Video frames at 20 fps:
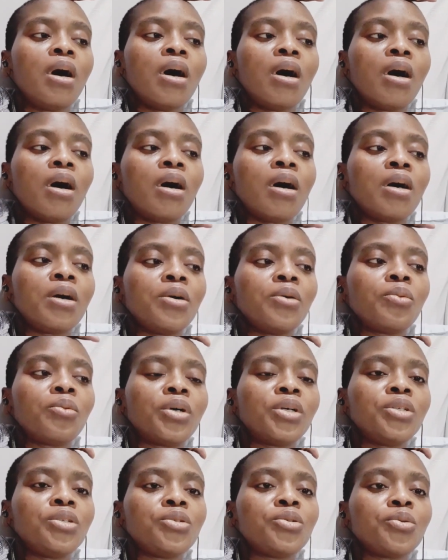I
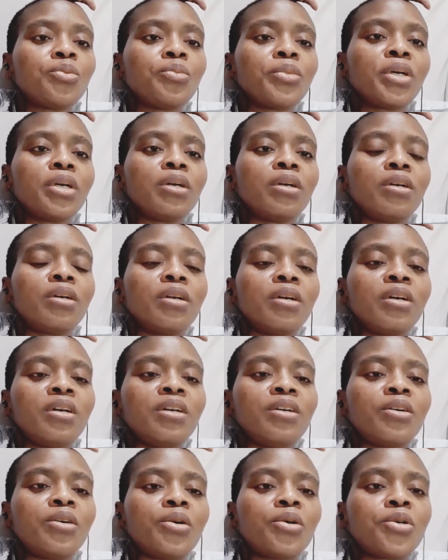want to make
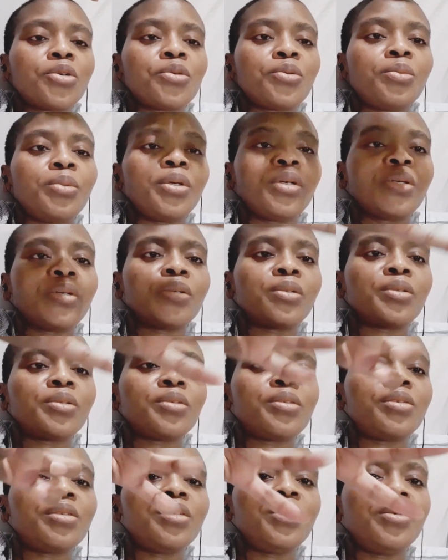a hospital
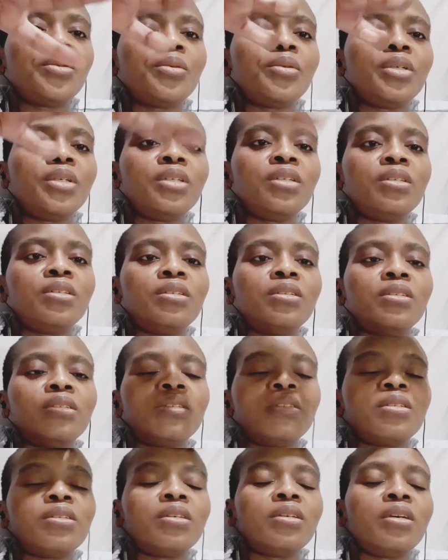series,